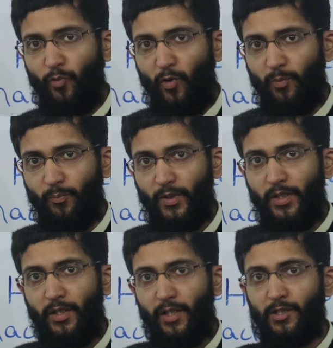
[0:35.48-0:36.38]
form,
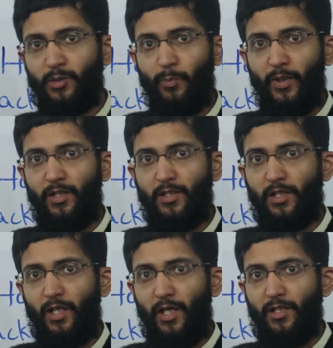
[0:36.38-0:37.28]
expert
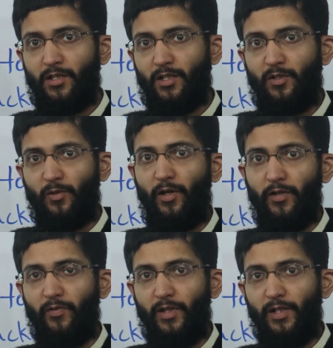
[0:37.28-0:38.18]
at
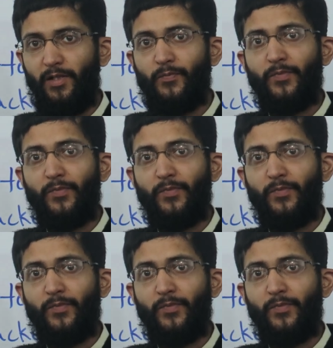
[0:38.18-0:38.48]
driving,